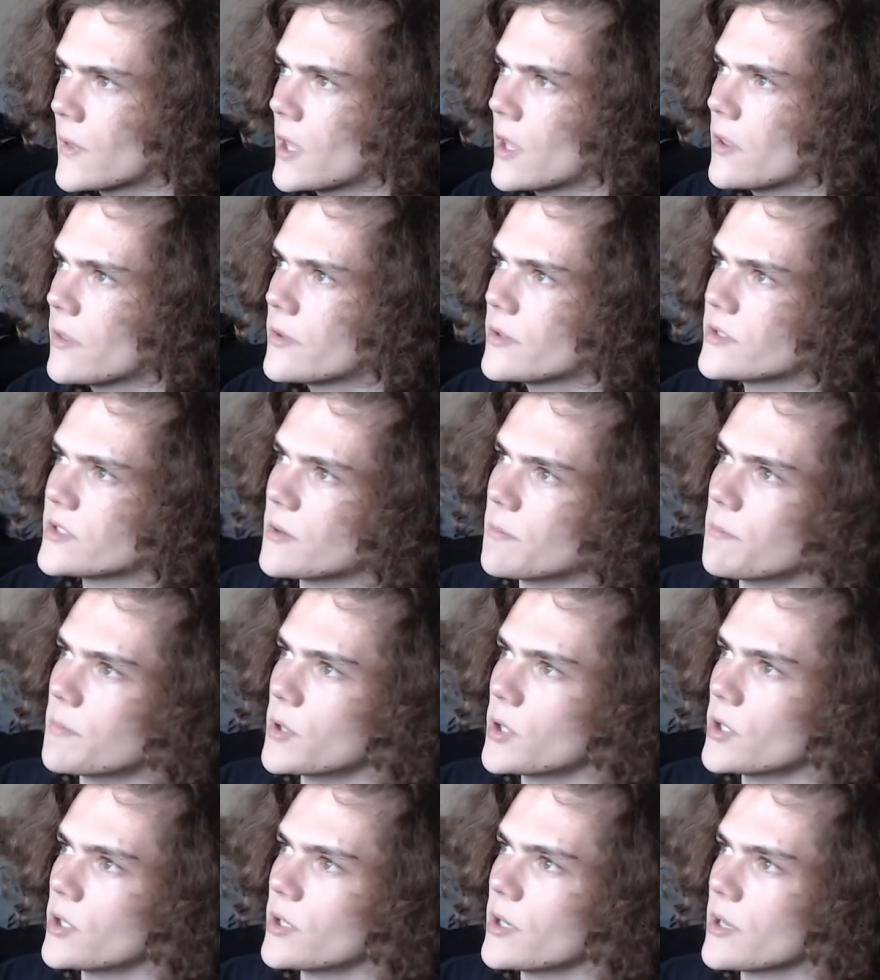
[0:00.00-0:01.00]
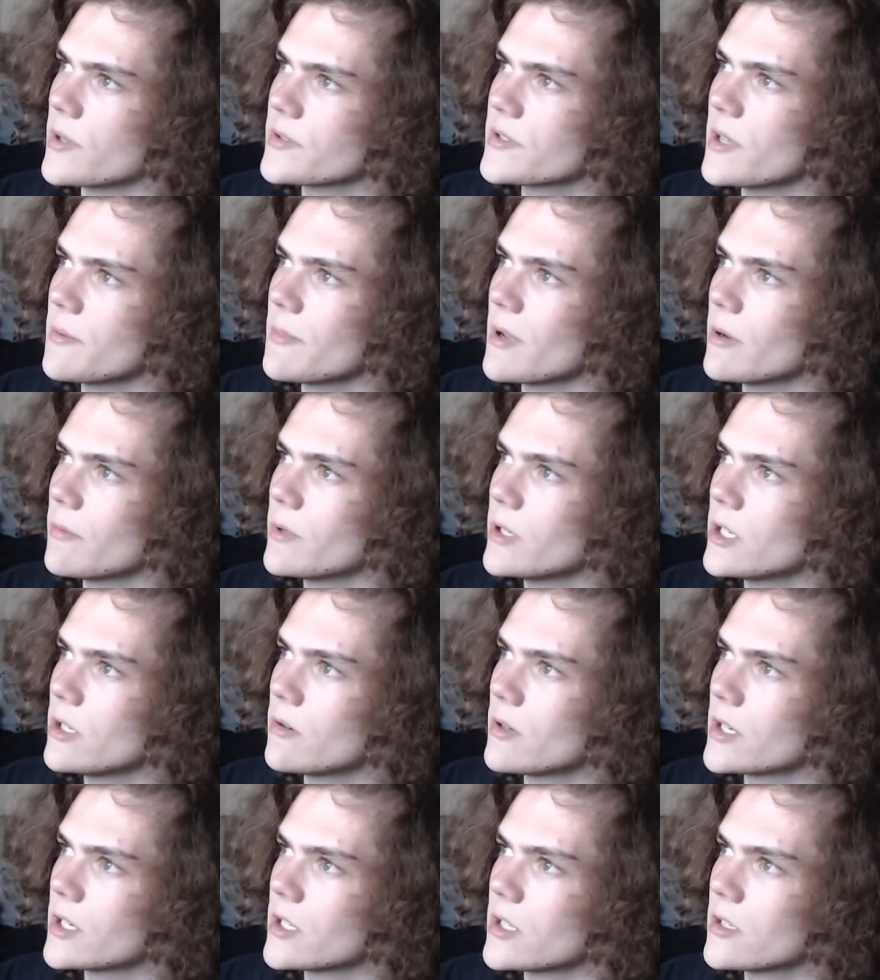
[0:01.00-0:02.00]
There's a bird outside my window
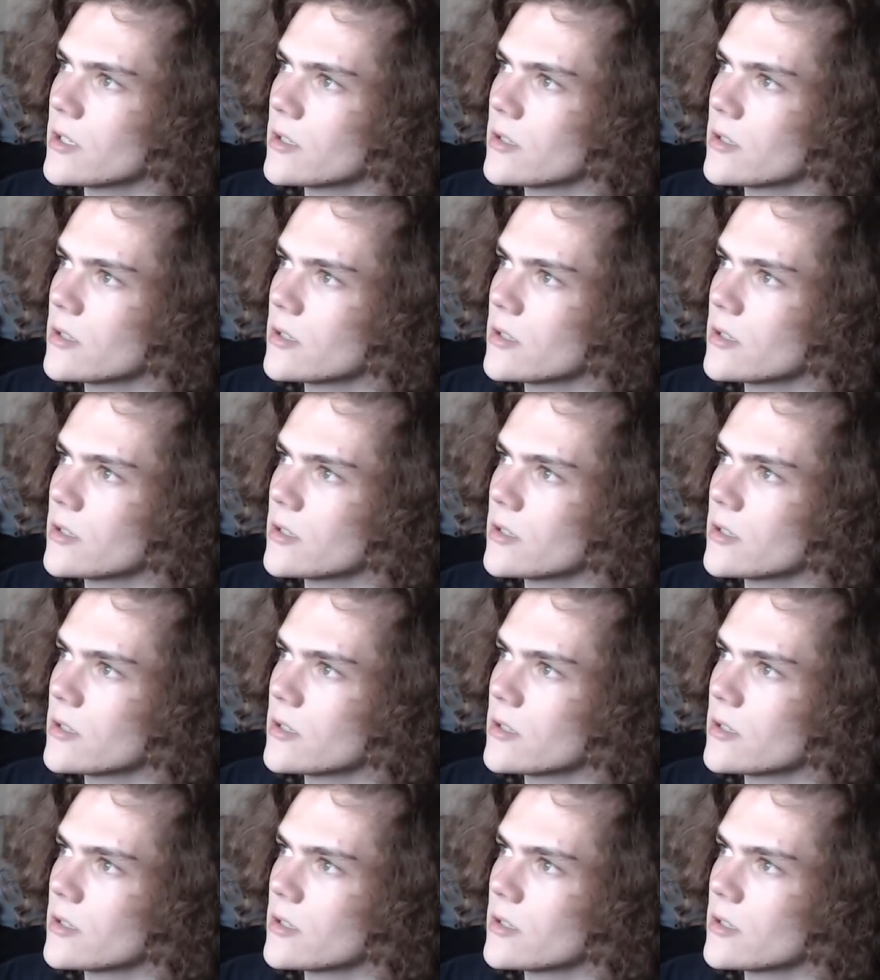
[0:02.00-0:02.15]
on a